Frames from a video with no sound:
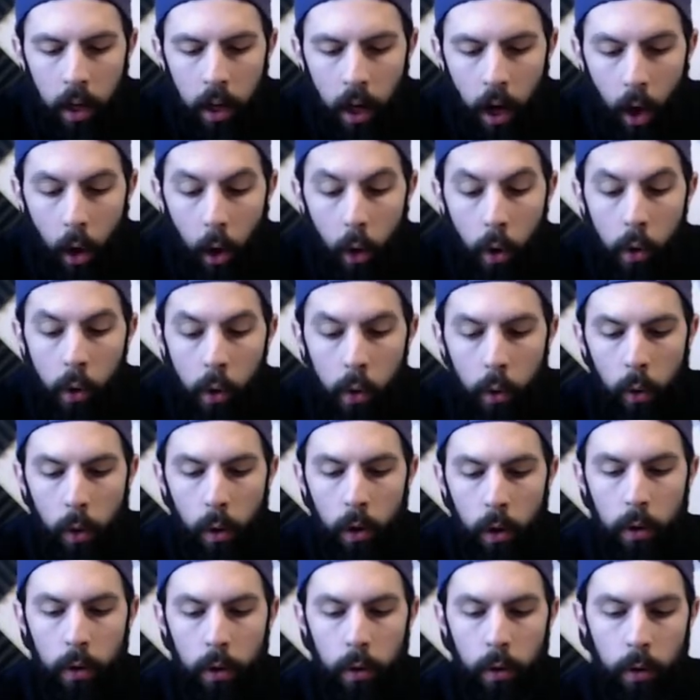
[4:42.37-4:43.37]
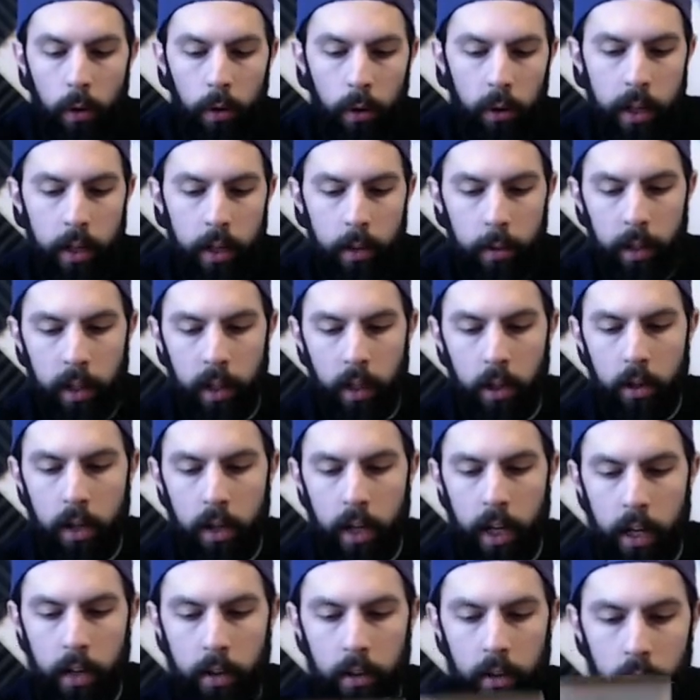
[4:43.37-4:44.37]
Oh, here we go.
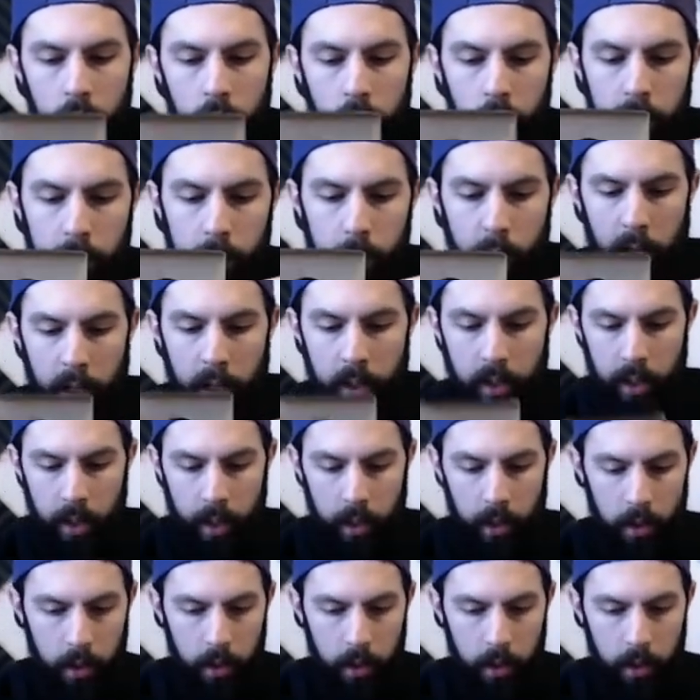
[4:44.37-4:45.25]
Okay, 2 different parts here.